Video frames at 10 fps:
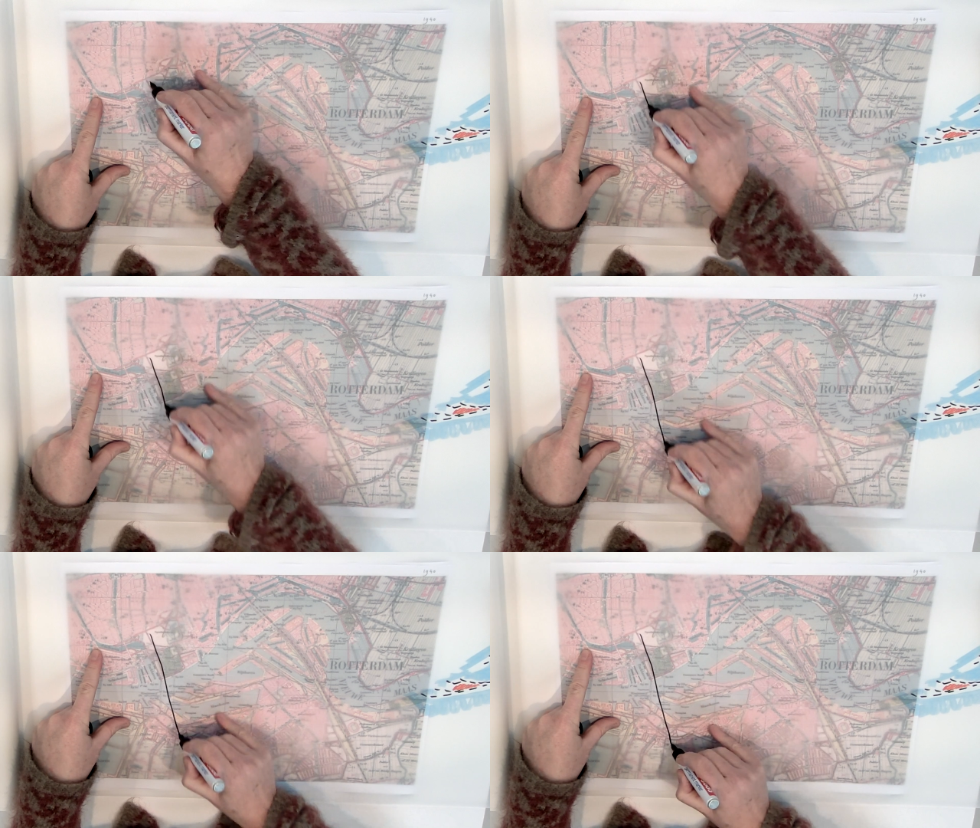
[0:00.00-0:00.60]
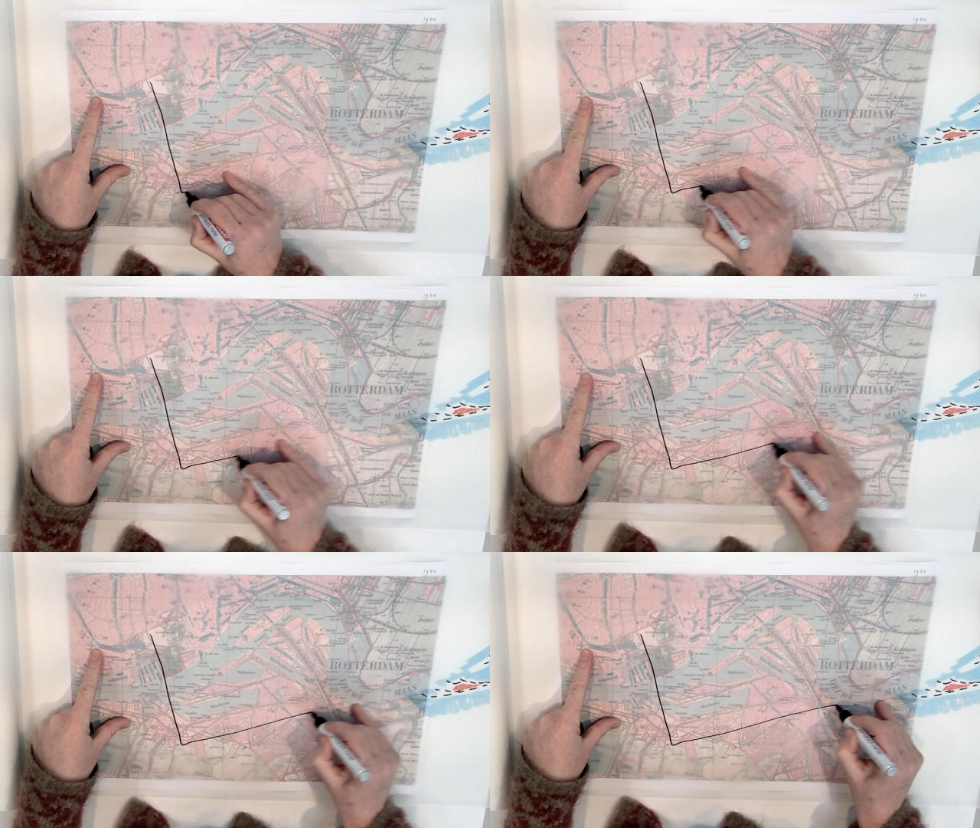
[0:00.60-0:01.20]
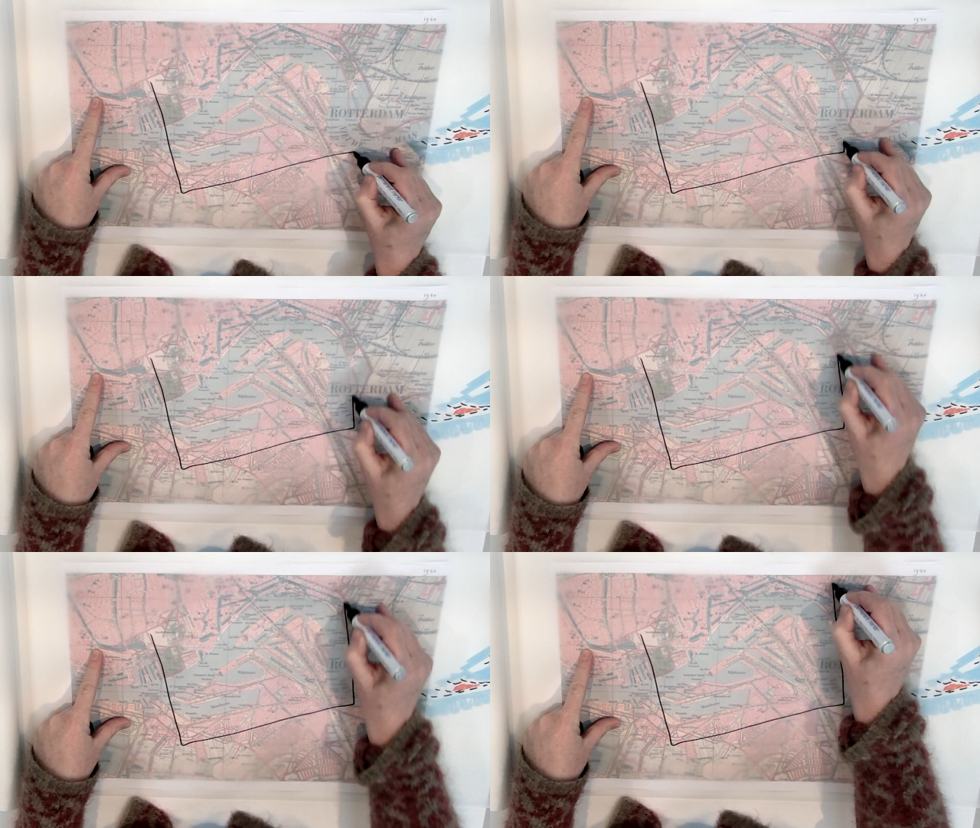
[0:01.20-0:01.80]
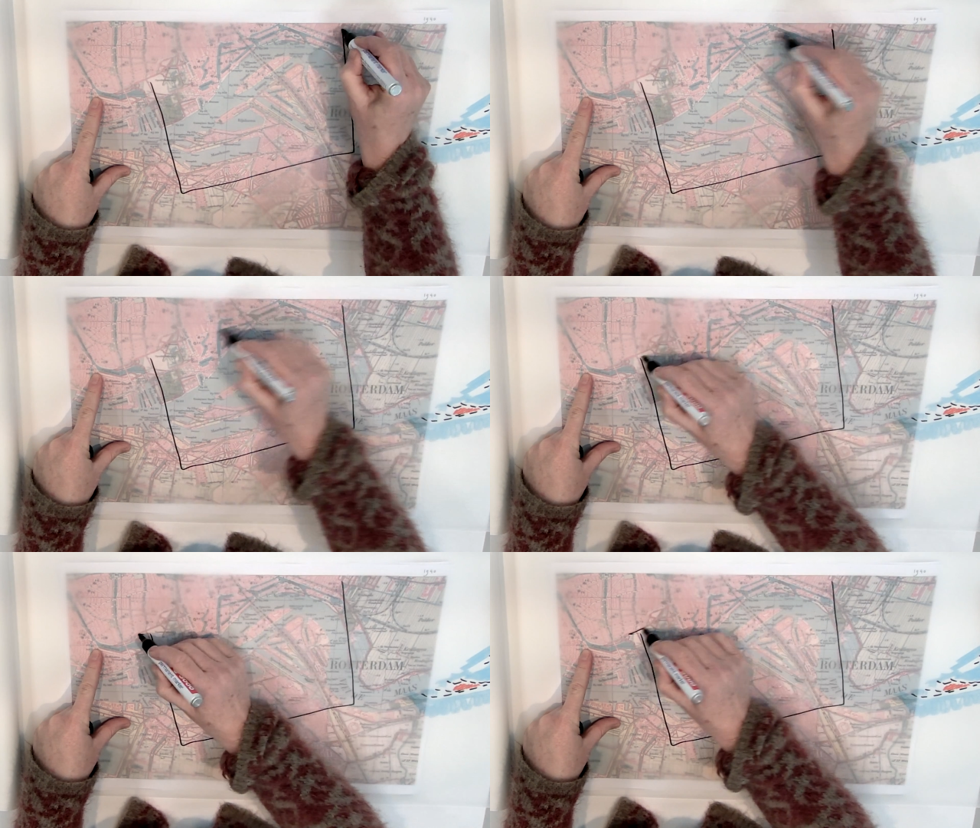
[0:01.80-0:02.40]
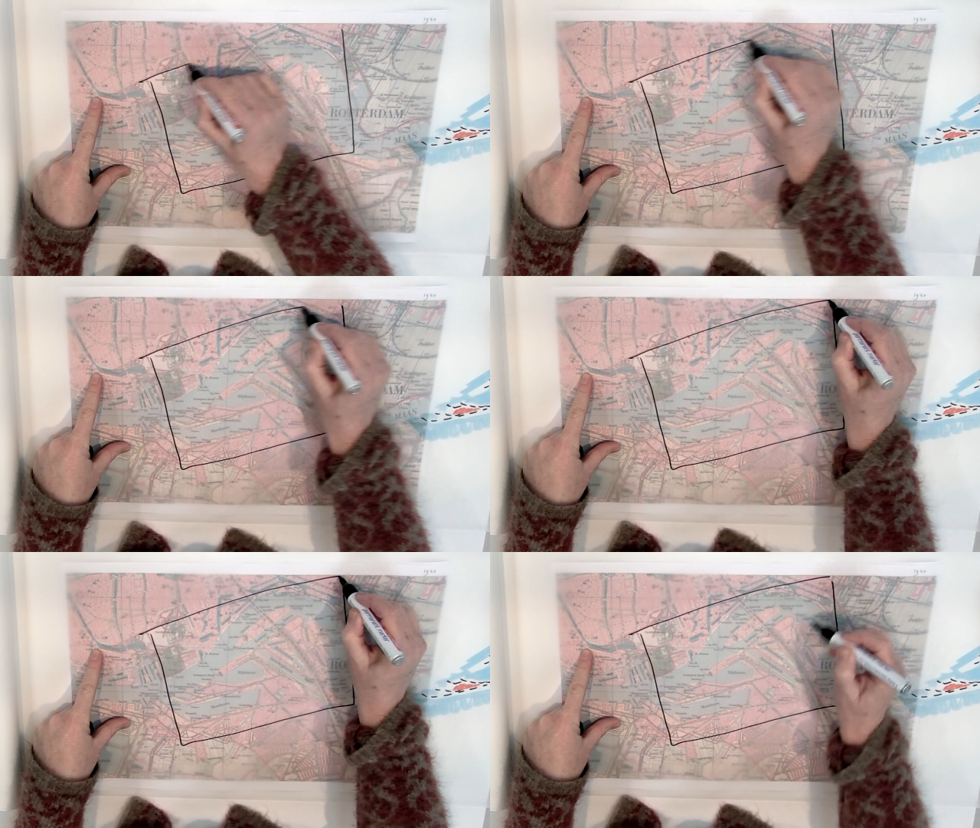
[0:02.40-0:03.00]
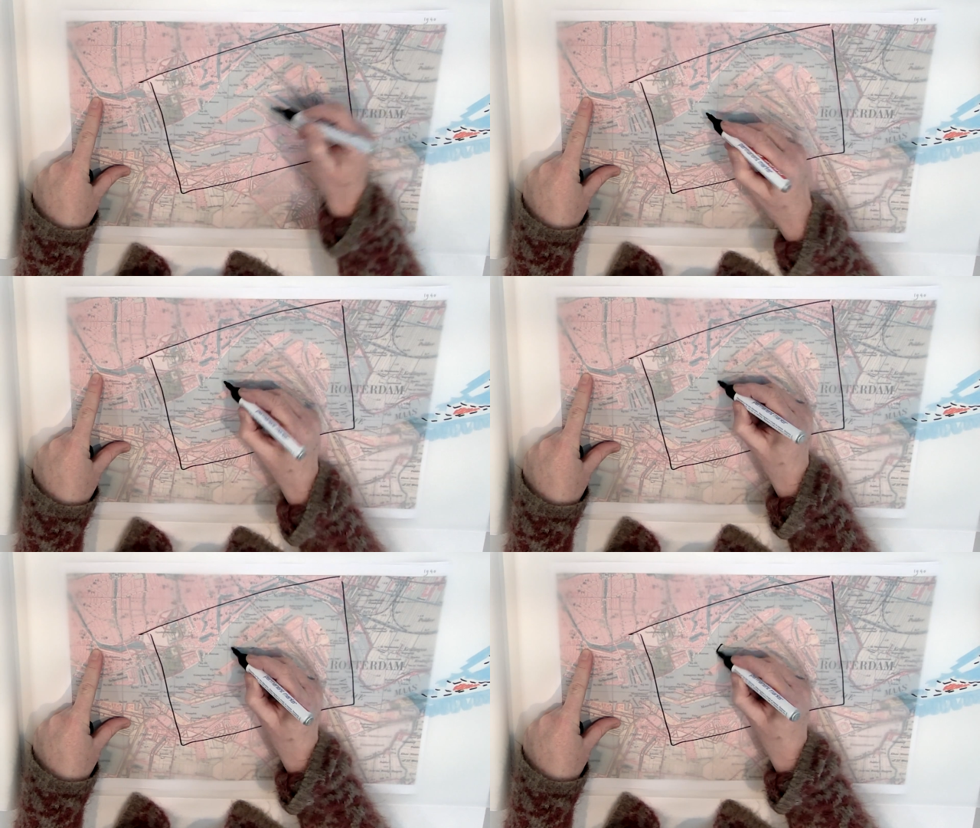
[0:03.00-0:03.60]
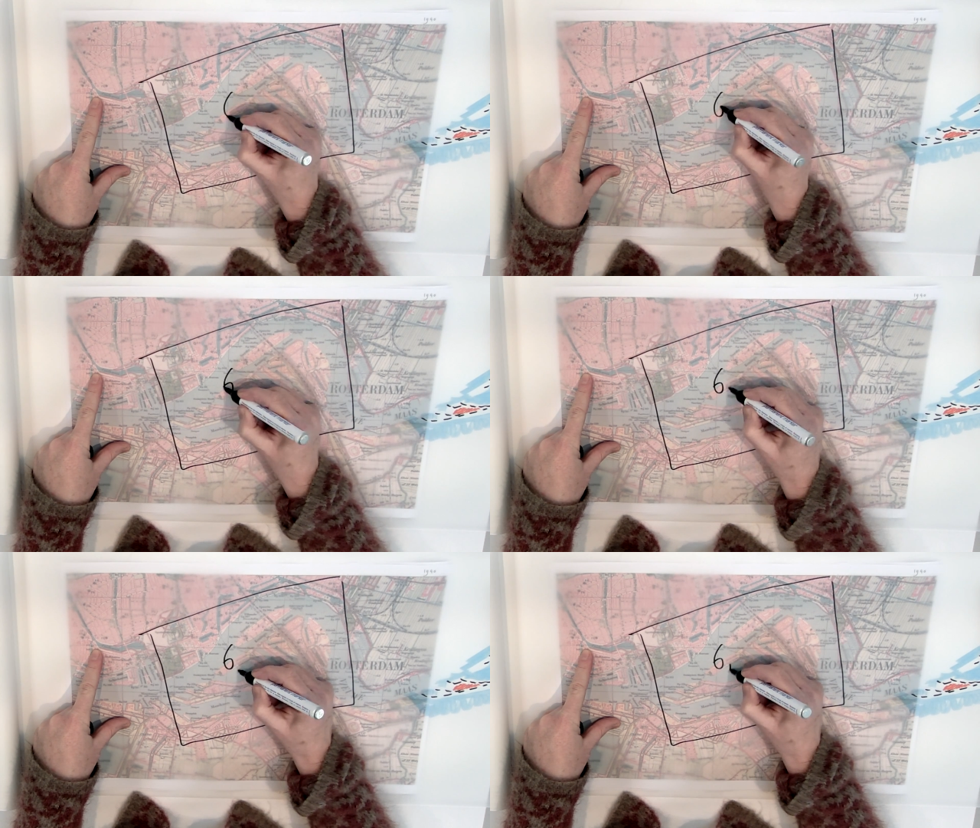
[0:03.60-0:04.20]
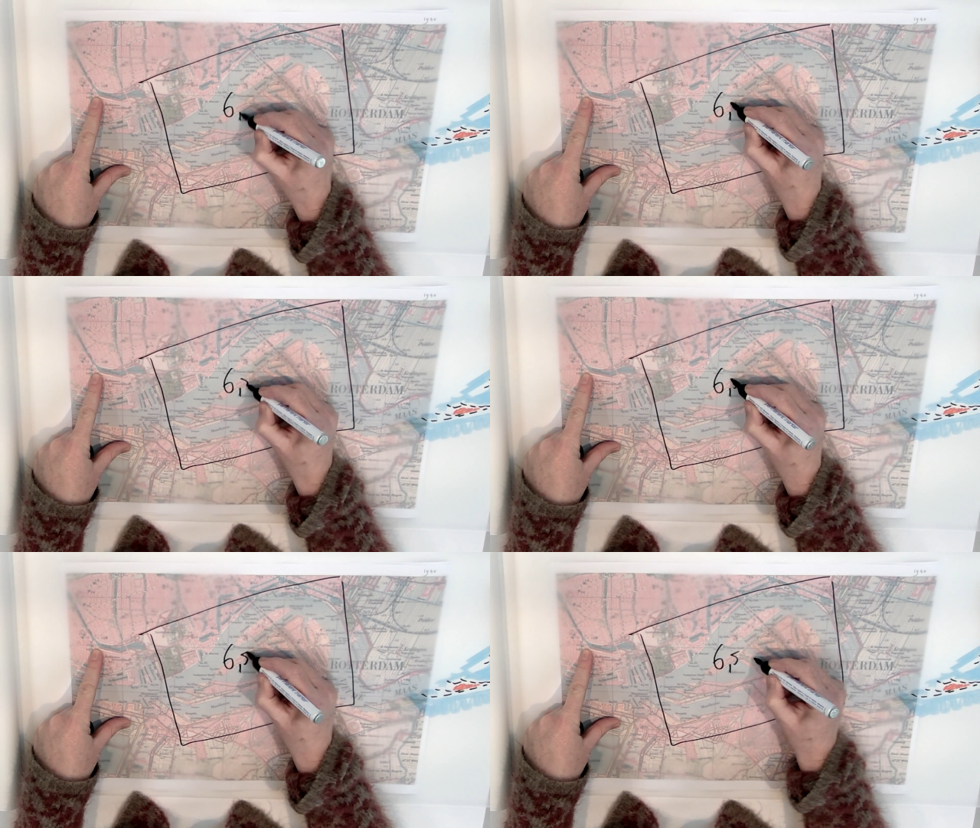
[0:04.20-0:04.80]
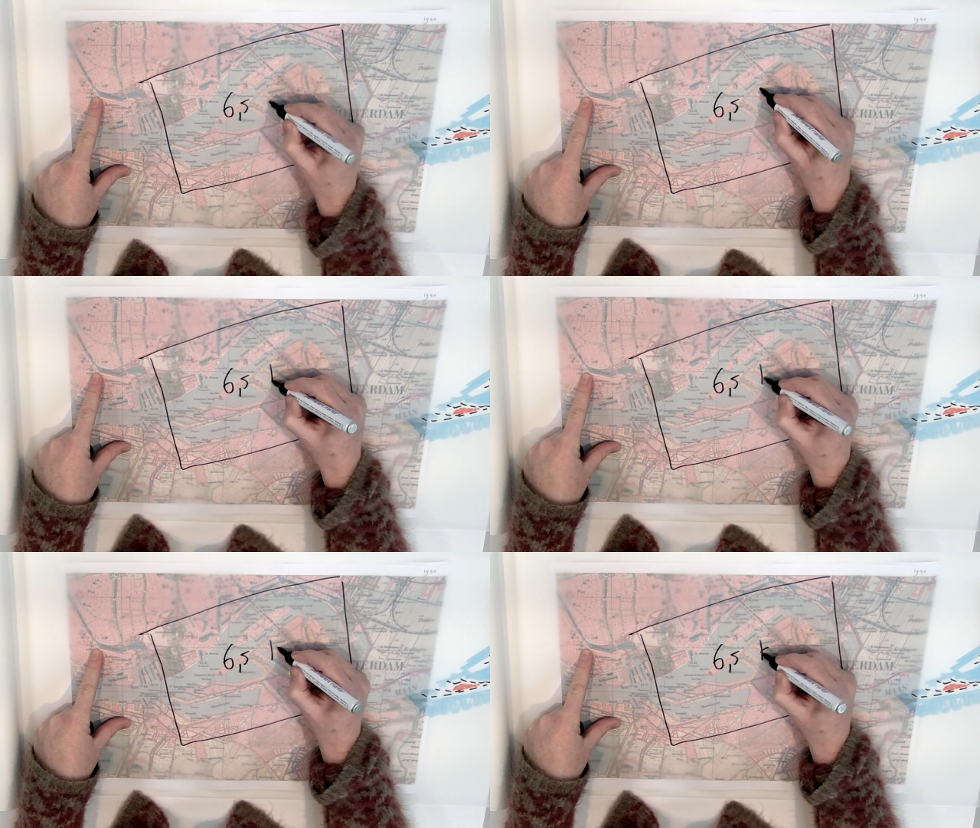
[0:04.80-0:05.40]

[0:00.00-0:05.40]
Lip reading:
(no speaker visible)